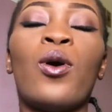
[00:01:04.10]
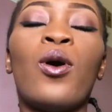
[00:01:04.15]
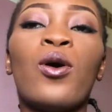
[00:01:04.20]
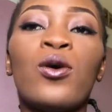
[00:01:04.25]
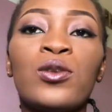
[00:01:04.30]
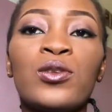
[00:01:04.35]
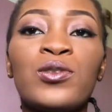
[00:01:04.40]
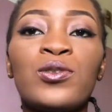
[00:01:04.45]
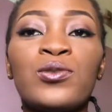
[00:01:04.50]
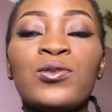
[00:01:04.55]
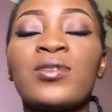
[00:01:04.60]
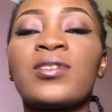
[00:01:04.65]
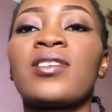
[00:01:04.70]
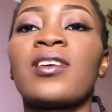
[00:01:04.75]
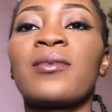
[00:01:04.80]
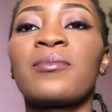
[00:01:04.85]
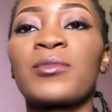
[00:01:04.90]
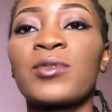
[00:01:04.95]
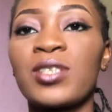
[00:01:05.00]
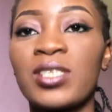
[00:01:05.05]
undo
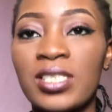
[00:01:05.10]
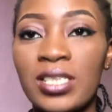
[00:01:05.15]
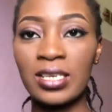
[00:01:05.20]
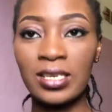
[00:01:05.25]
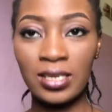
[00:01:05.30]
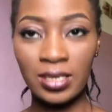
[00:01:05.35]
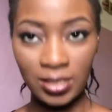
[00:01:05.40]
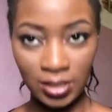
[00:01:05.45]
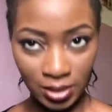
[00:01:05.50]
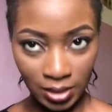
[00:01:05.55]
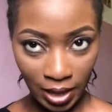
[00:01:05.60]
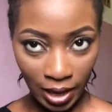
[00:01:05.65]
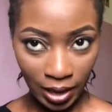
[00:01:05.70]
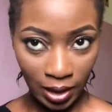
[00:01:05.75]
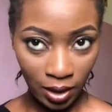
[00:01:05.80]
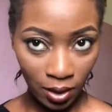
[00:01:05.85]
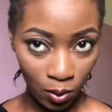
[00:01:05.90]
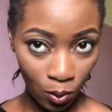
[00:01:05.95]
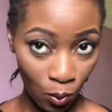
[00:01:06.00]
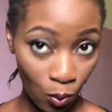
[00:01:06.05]
them because I need to
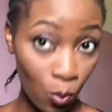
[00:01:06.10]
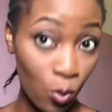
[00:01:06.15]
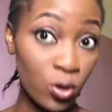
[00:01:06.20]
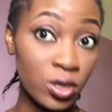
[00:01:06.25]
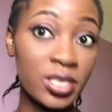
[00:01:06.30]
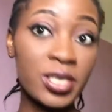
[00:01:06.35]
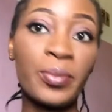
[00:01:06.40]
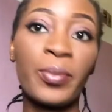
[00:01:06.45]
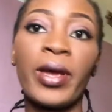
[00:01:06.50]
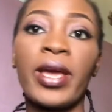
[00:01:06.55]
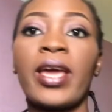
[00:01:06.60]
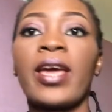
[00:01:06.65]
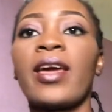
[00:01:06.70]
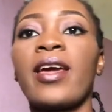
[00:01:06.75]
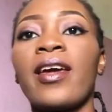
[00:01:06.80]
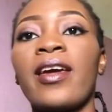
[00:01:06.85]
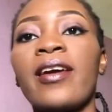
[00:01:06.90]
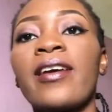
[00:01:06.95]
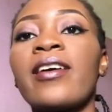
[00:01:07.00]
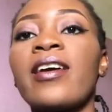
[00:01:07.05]
wash my
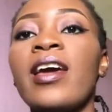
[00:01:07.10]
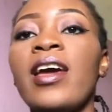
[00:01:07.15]
hair,